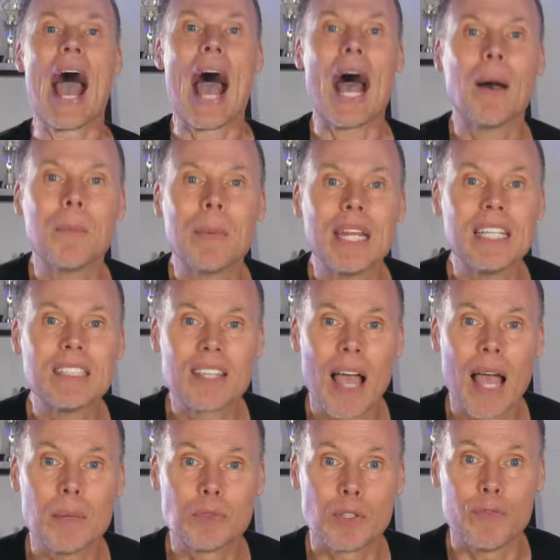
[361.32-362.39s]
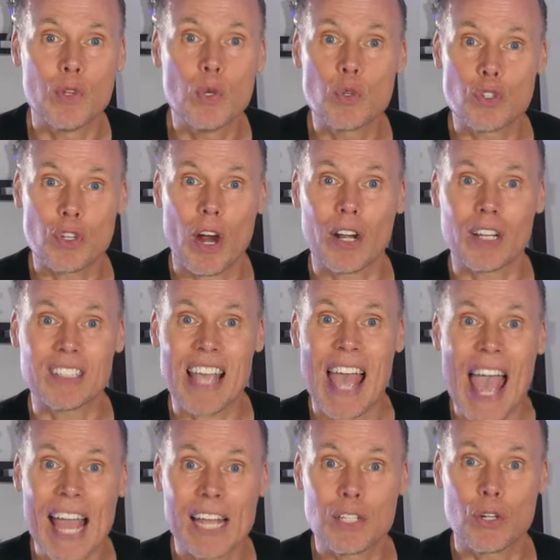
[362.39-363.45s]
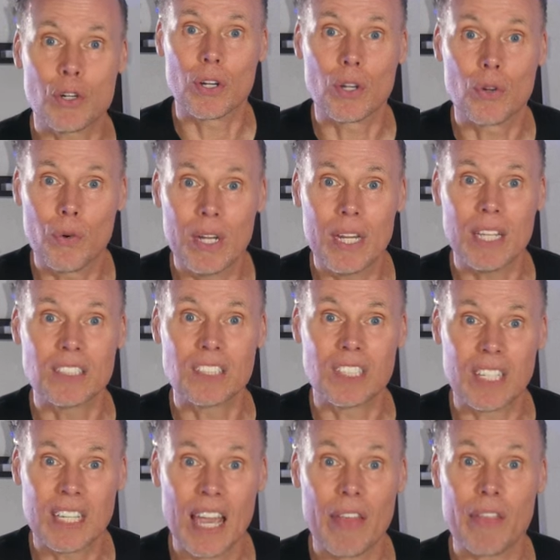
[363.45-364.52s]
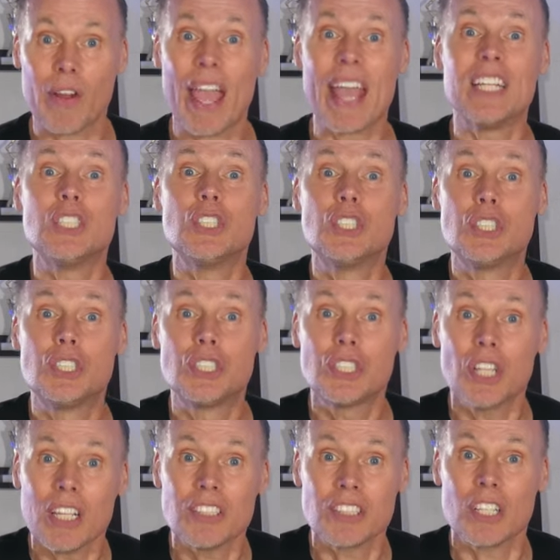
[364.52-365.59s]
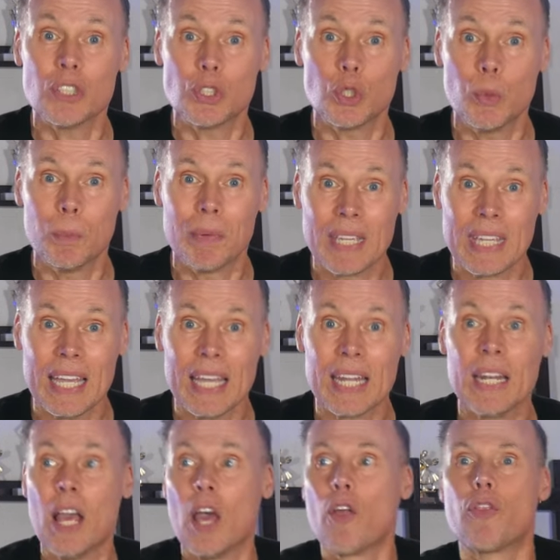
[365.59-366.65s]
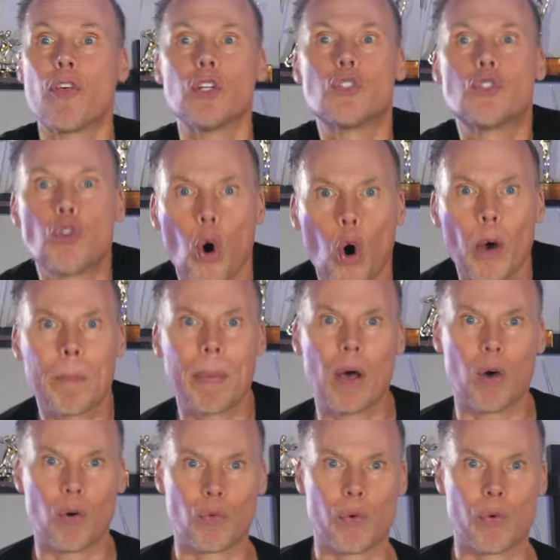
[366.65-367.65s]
How many times have you started to add ingredients together and just as you begin, the doorbell